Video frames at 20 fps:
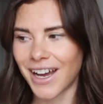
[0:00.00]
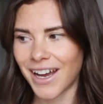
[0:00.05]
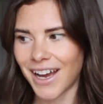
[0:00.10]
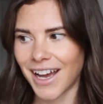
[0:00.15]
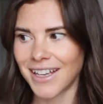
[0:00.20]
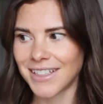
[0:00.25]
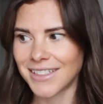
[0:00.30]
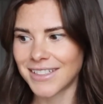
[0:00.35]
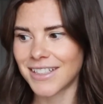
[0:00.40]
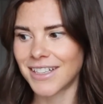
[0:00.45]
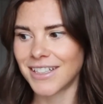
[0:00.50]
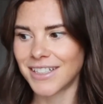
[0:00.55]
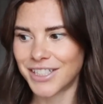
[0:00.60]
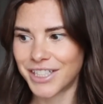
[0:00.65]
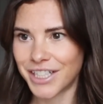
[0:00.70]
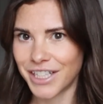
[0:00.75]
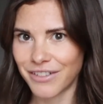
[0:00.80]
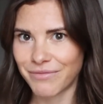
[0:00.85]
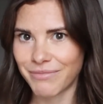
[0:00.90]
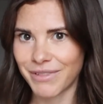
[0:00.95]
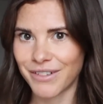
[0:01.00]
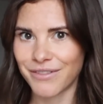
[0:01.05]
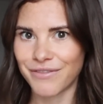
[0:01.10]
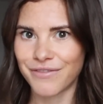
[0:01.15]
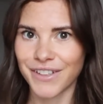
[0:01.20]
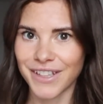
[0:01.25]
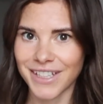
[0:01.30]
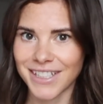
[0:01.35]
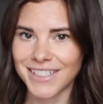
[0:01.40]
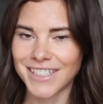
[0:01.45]
as an achievement
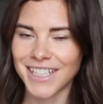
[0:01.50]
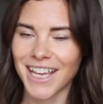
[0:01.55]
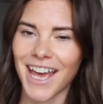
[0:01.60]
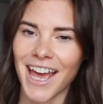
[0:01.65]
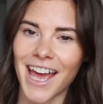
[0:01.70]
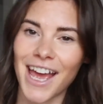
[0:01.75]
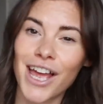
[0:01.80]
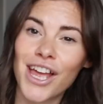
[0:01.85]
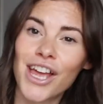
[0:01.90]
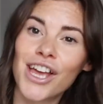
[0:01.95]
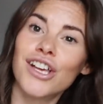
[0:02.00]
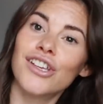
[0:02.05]
for this year.